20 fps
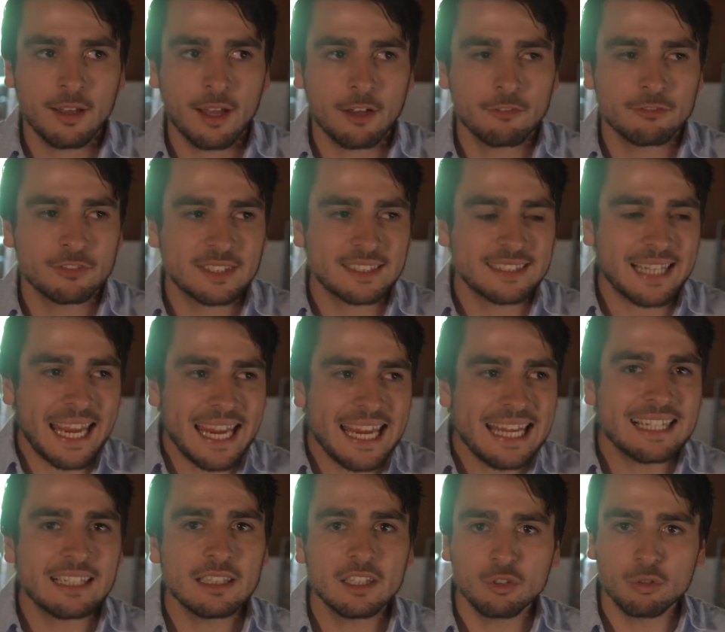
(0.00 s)
I've
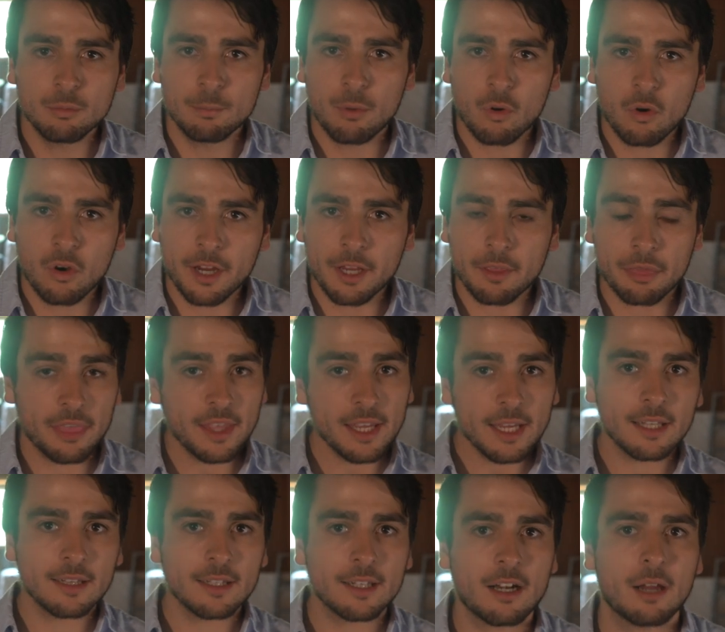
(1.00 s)
stayed a little boy
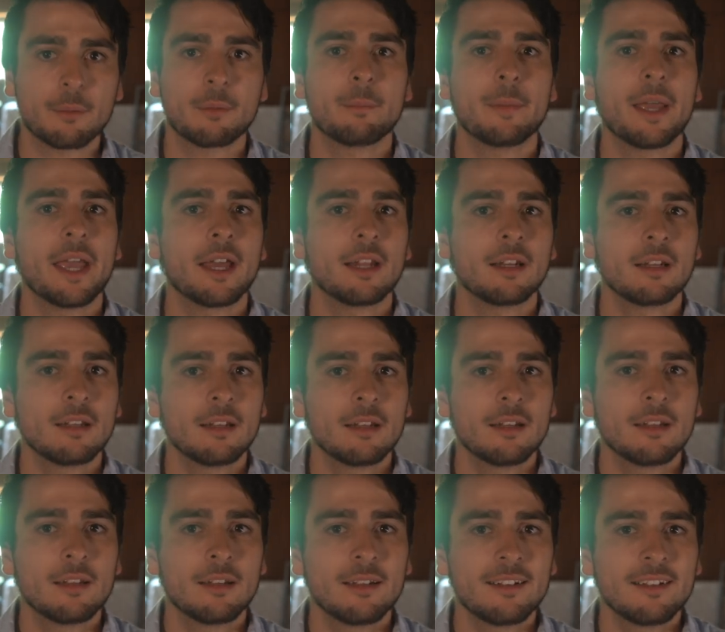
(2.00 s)
thinking that I'm a man,
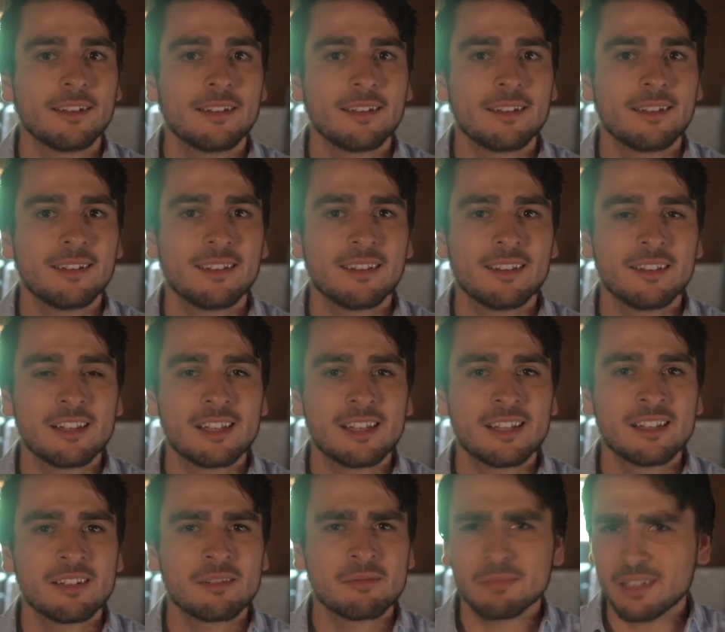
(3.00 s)

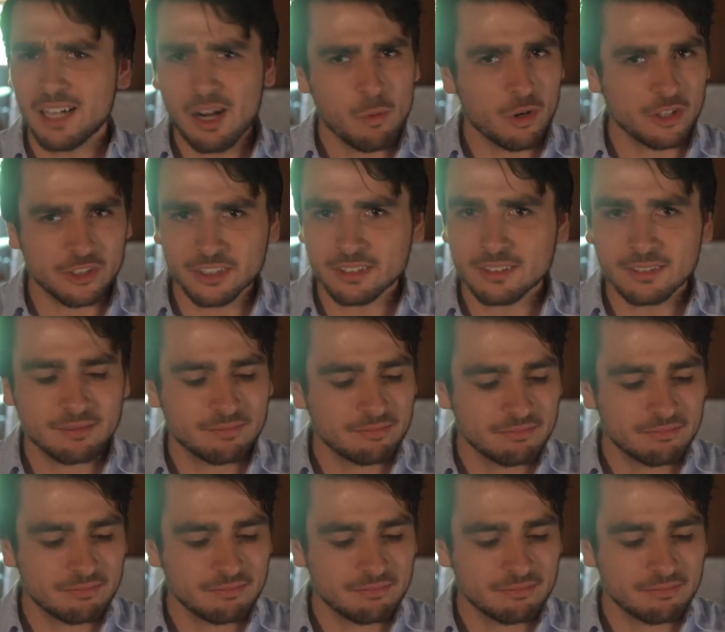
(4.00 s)
but I wasn't.